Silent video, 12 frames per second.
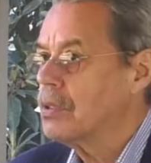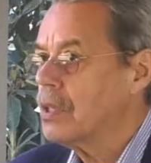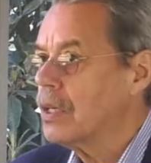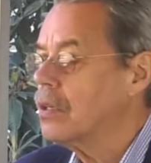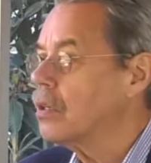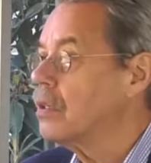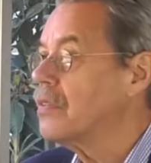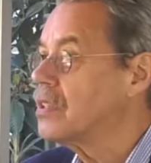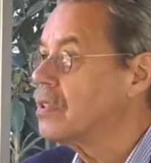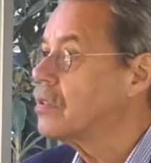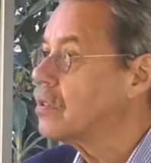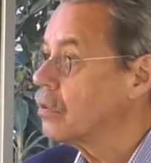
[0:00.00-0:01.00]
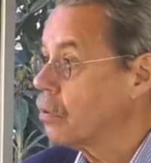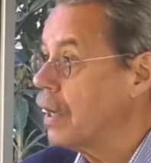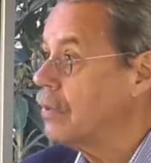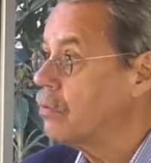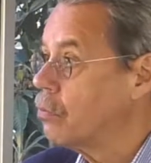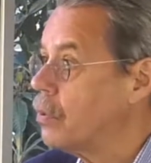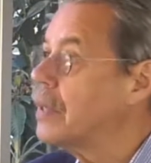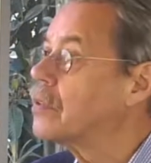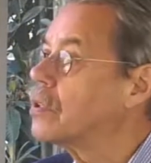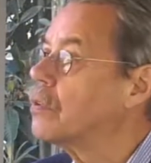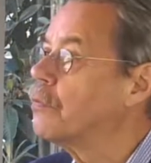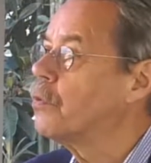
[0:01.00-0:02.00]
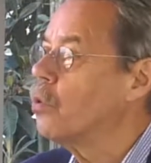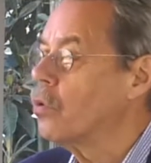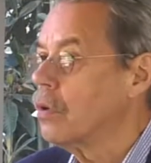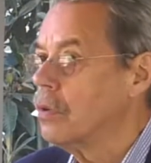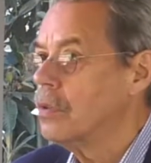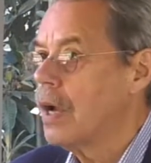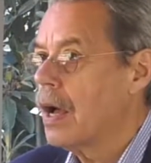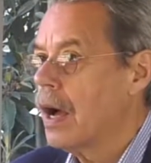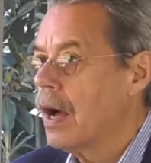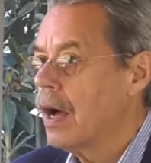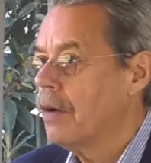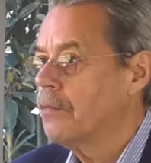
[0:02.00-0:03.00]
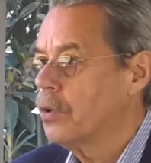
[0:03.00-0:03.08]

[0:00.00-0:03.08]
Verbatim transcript: particular, this is a great risk for, uh,